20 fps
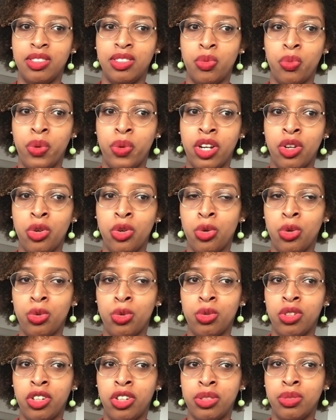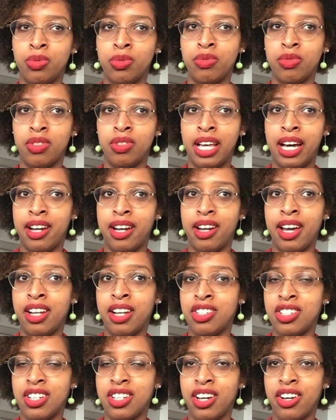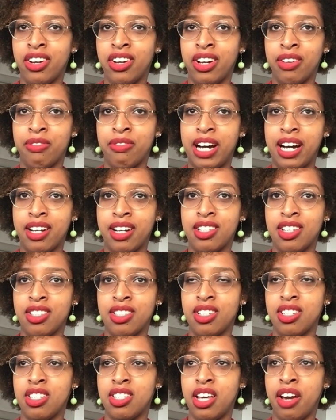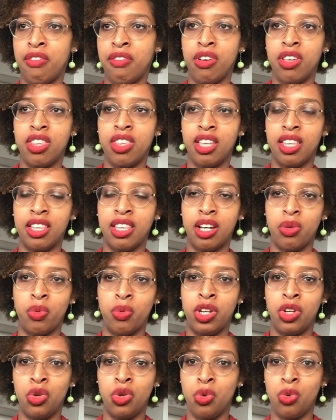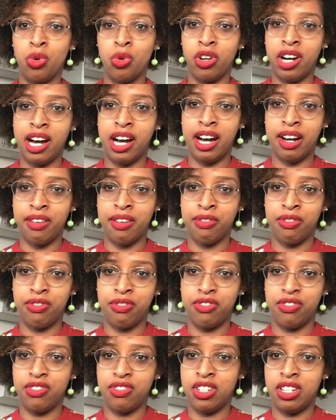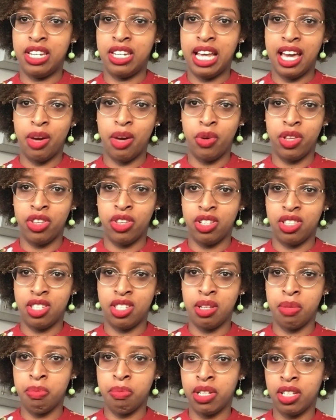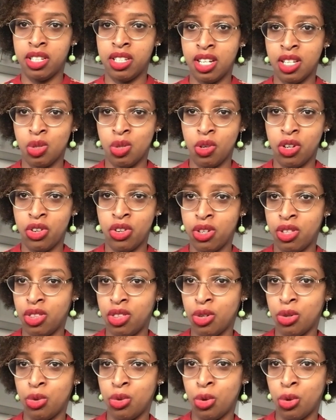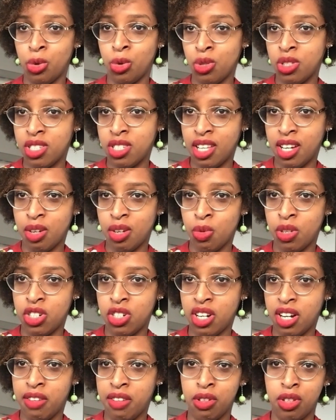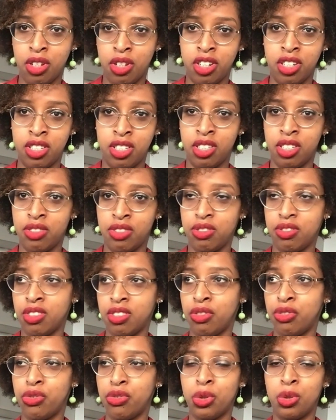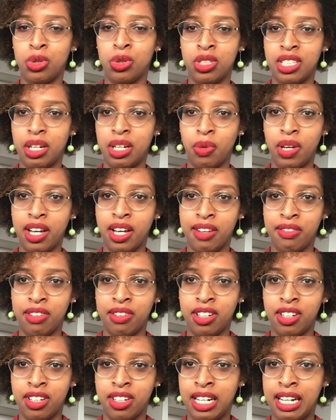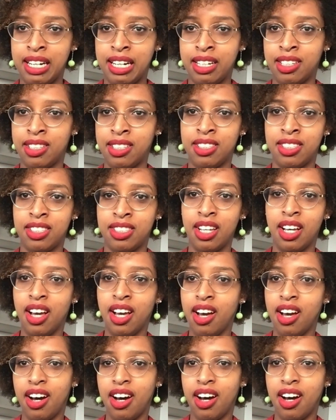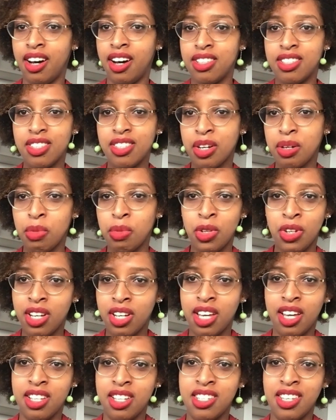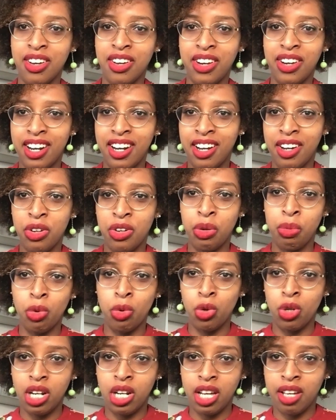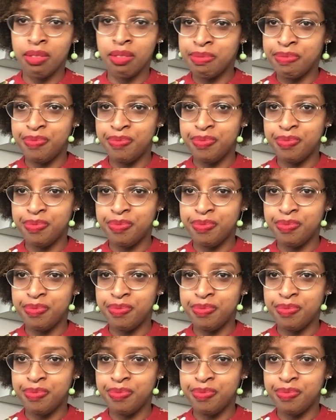we know that engineering factors into everything that we do or have today, whether it's the buildings we're in, the roads that we travel on, the phones that we have in our hands, us communicating right now remotely.